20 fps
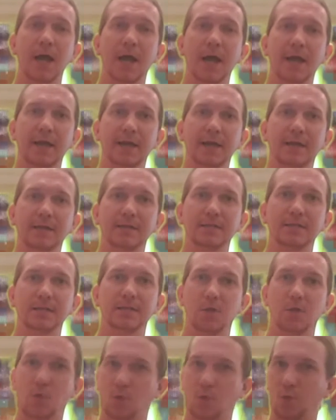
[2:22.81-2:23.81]
And
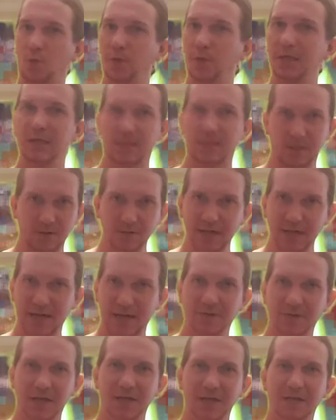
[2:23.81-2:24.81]
we don't
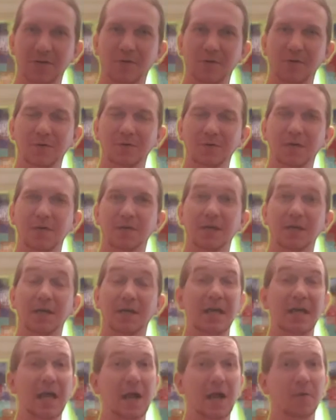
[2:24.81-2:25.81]
have that here in North
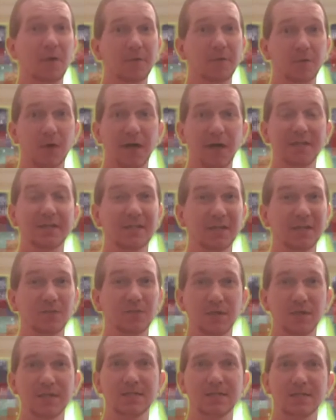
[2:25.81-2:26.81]
Carolina. However, I did
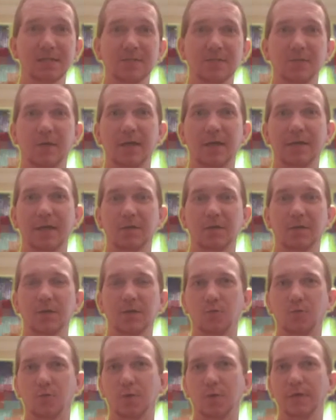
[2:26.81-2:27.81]
recently find out
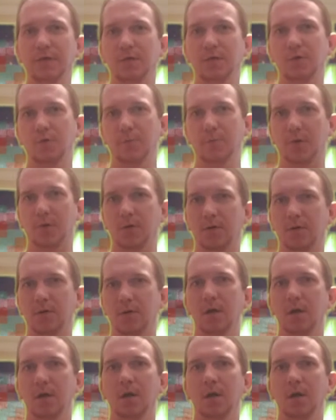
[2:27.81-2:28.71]
that Roy Cooper